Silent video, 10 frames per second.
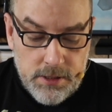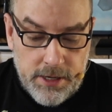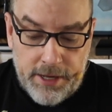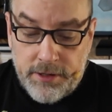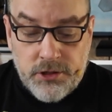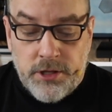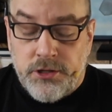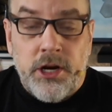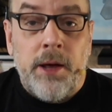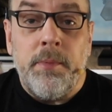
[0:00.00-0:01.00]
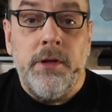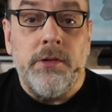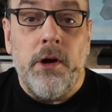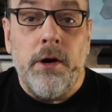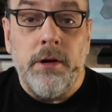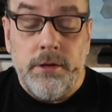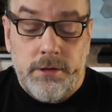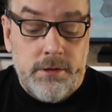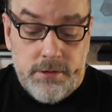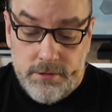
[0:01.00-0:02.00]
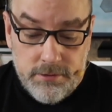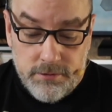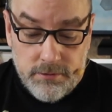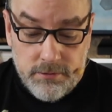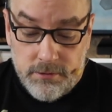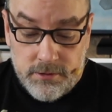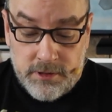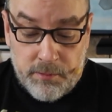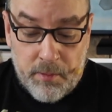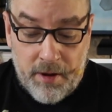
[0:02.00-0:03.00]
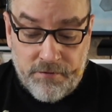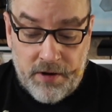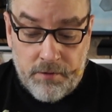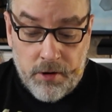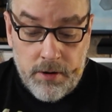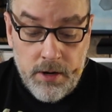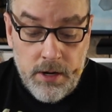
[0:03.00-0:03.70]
And the Champions art is some of my favorite.